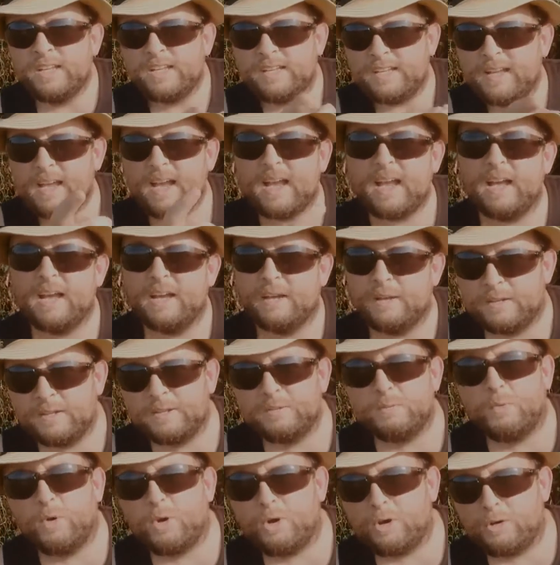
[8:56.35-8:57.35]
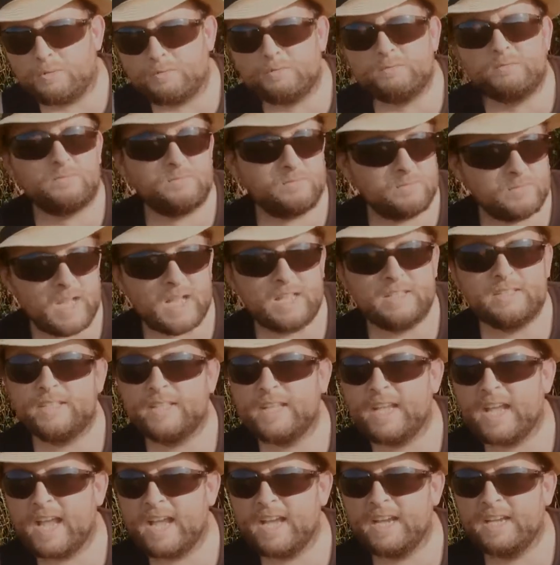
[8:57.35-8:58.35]
Yeah, what end of
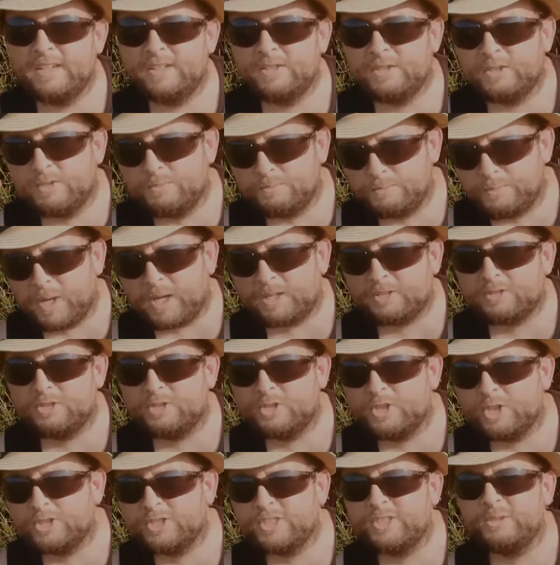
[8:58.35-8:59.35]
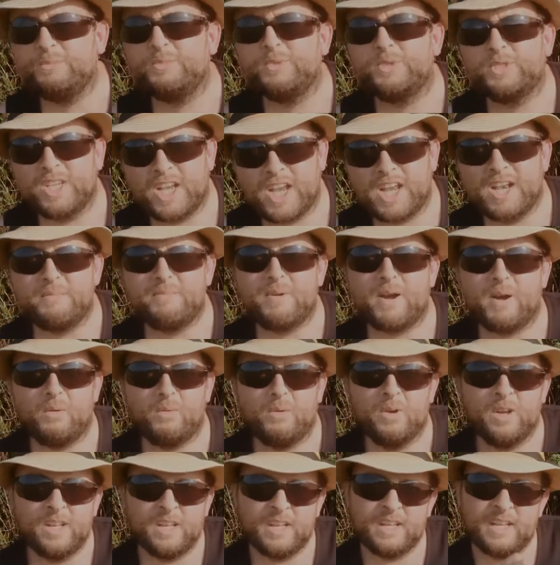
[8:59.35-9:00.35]
the age Pastor Justin was saying about
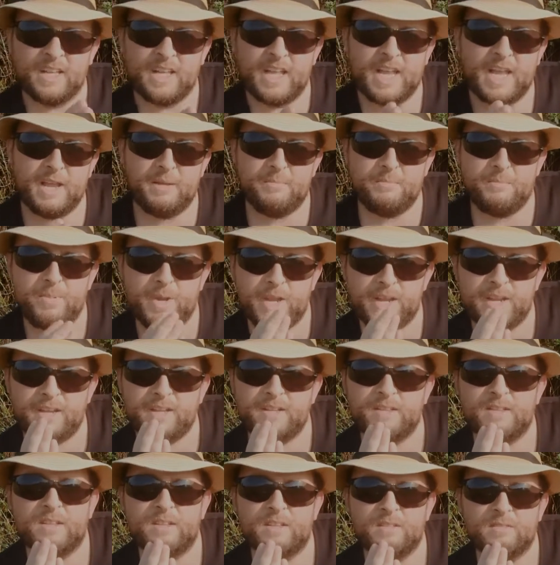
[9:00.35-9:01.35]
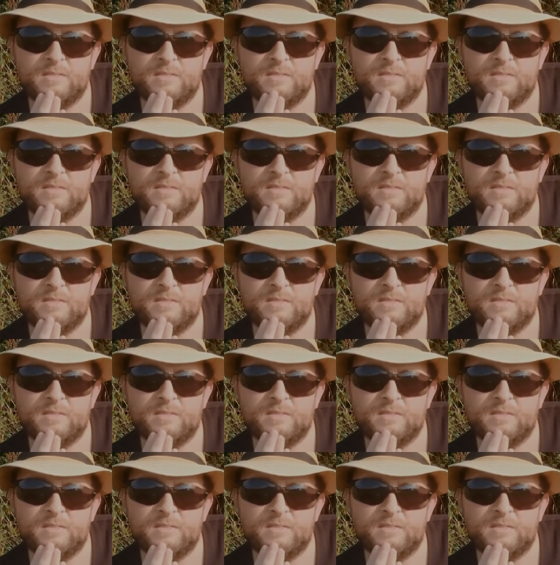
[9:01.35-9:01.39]
him being